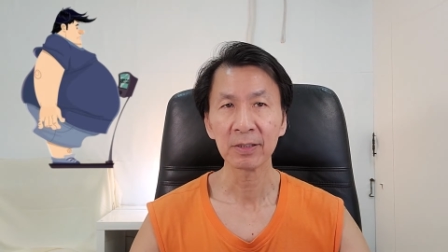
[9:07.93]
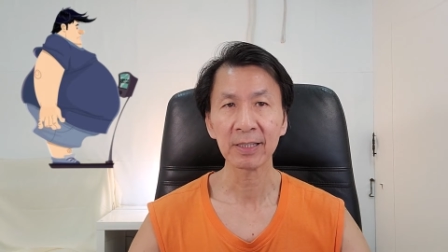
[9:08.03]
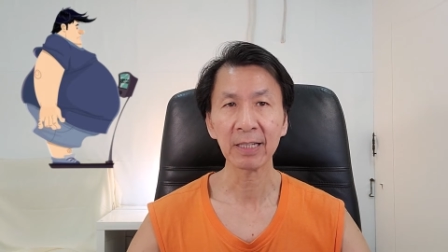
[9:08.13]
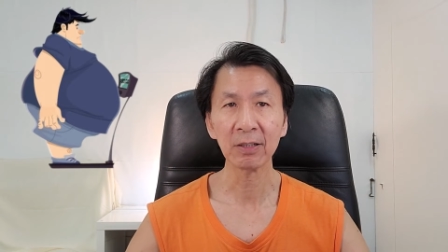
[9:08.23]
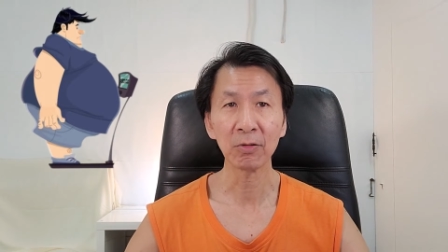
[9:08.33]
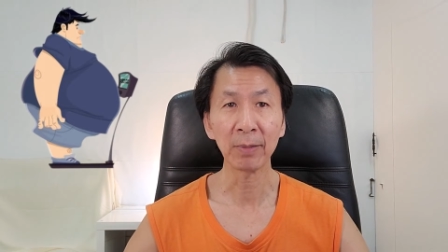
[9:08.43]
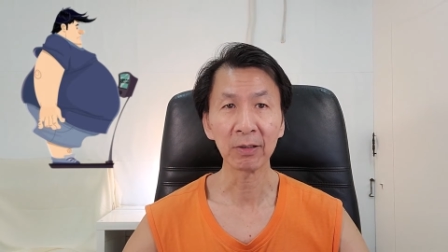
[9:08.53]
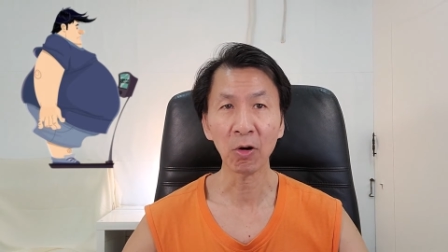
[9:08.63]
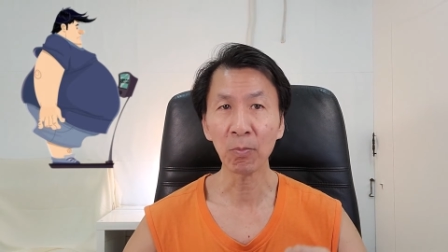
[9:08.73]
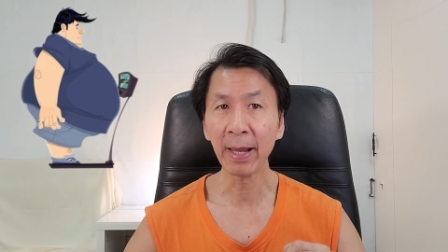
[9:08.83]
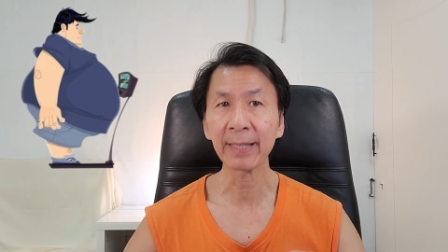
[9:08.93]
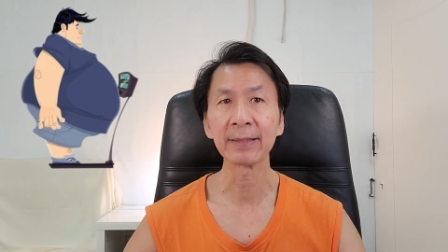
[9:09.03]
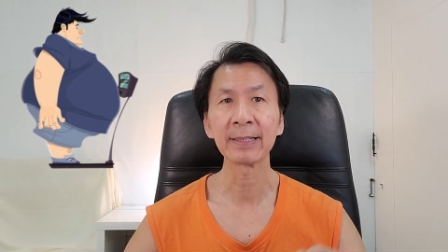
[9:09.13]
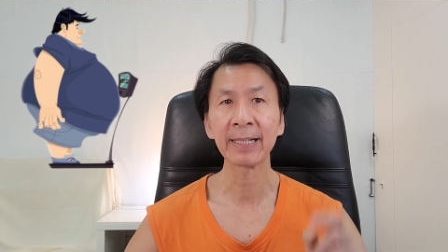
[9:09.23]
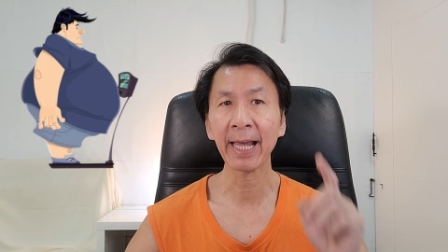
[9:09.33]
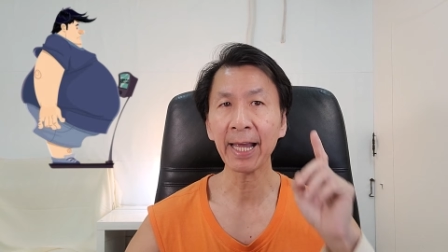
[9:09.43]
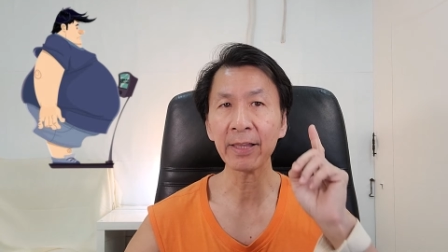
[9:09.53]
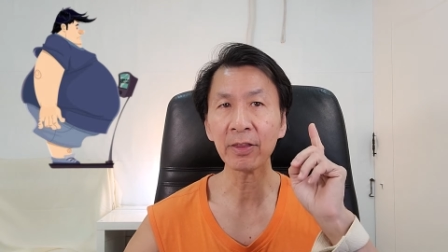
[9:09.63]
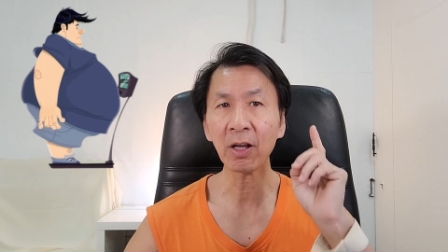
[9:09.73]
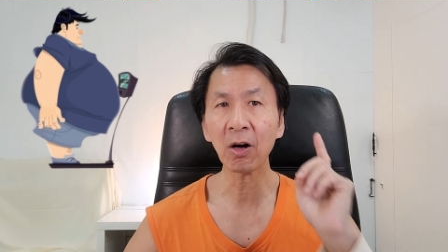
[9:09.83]
gentlemen or men
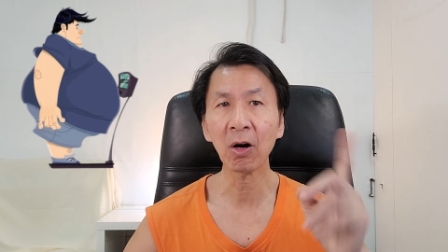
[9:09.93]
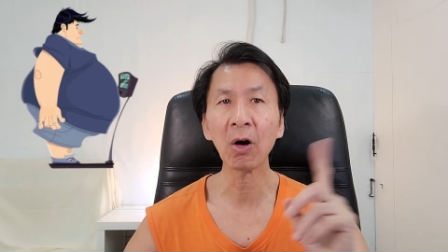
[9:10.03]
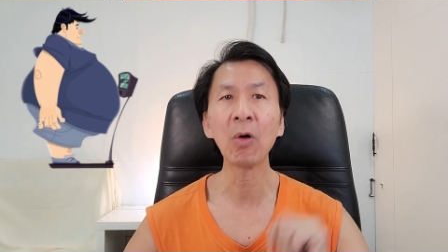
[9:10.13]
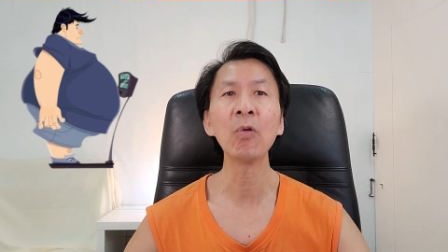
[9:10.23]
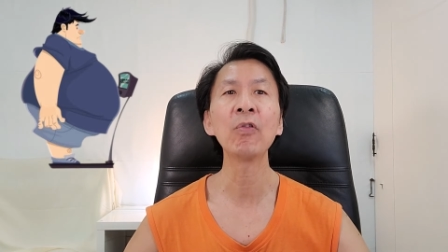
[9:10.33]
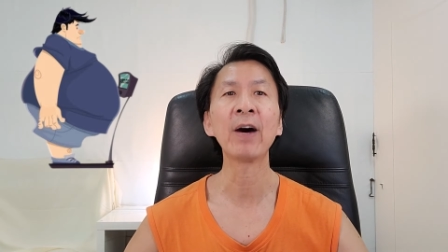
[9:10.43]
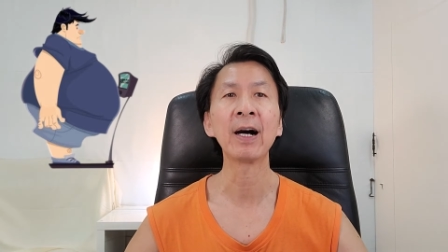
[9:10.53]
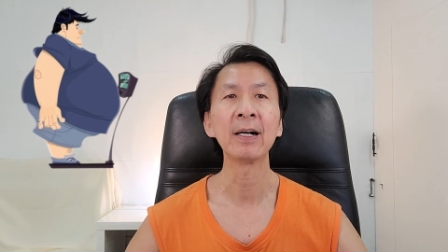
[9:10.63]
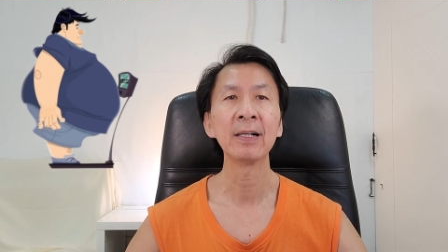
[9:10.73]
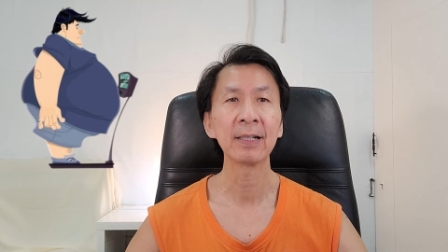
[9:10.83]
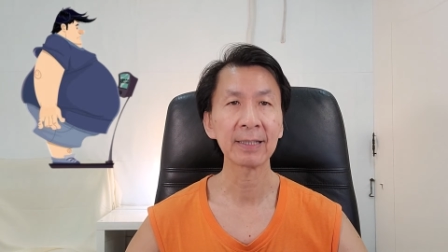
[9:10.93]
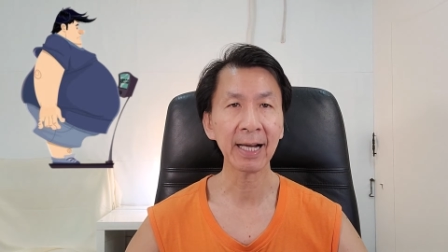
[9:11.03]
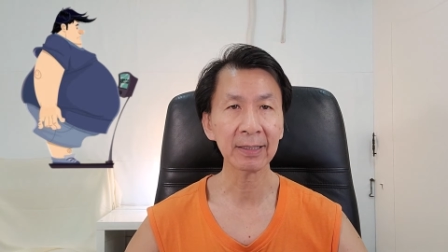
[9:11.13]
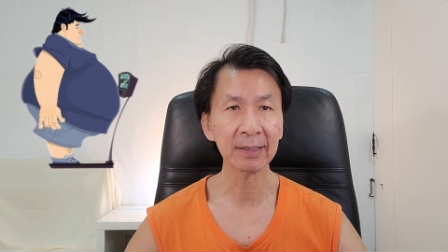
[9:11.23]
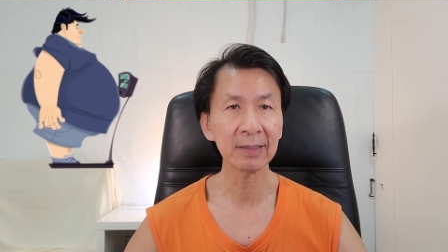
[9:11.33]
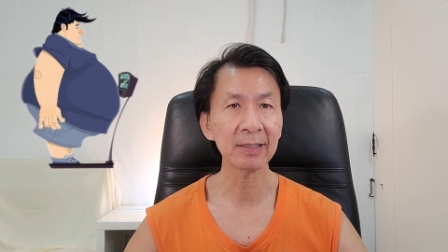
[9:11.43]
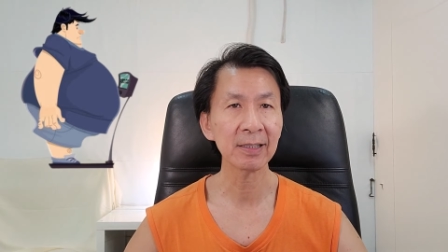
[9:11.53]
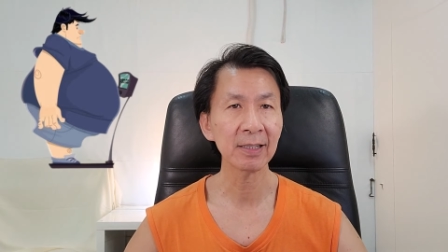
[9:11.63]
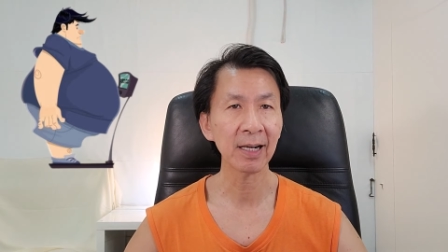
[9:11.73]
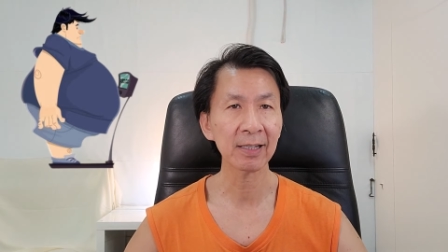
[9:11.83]
cannot over 90
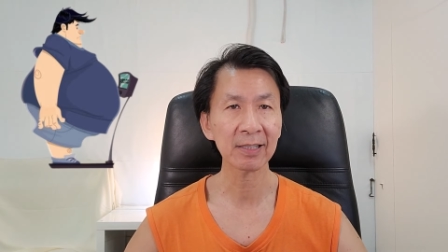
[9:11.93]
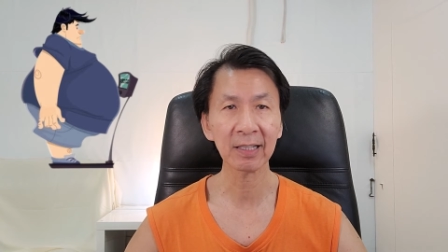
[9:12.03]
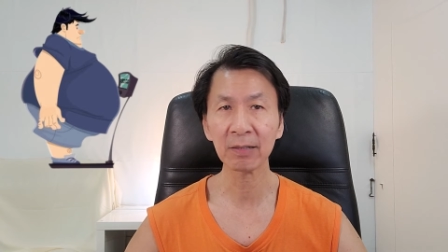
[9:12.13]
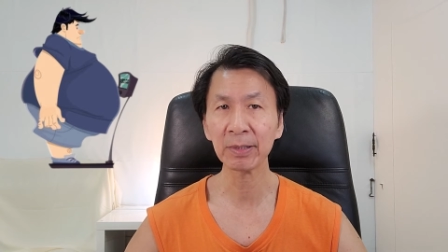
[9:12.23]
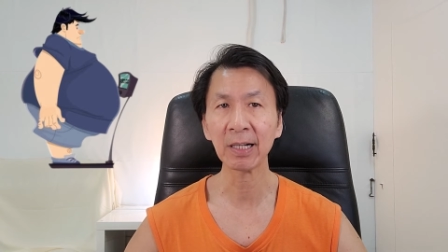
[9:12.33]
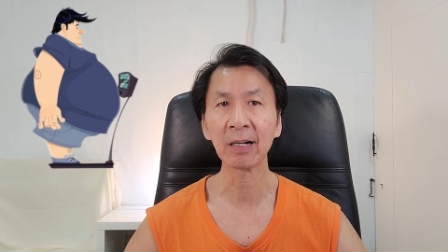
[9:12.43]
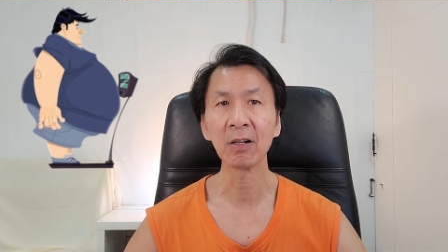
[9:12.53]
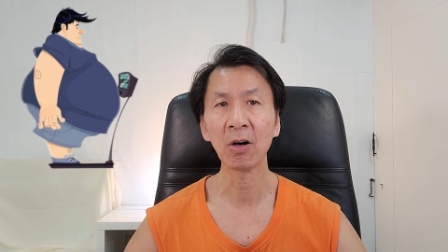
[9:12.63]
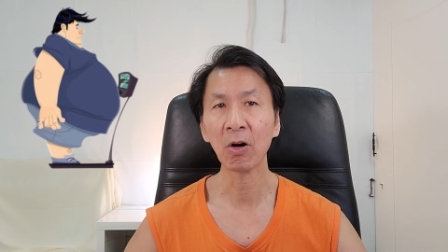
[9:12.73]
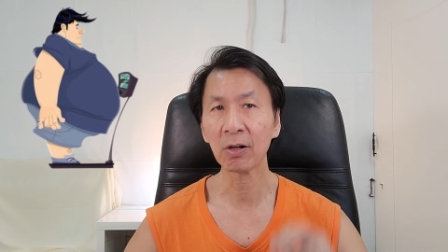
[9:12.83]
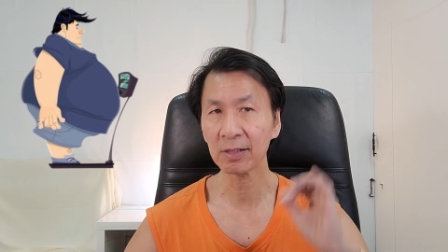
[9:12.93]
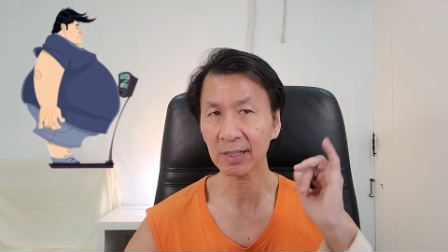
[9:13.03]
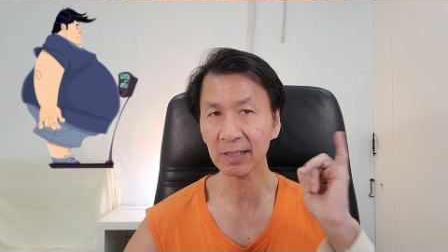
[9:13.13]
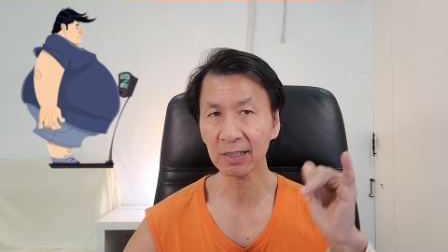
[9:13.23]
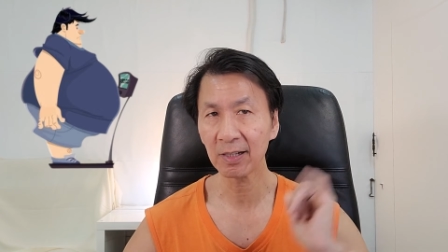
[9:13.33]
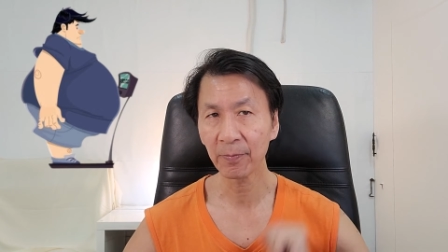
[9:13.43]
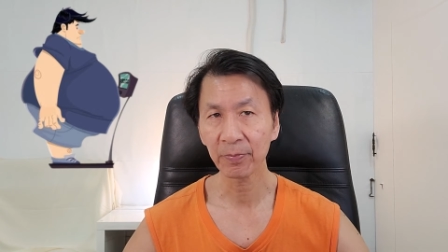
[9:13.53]
uh, centimeter or 6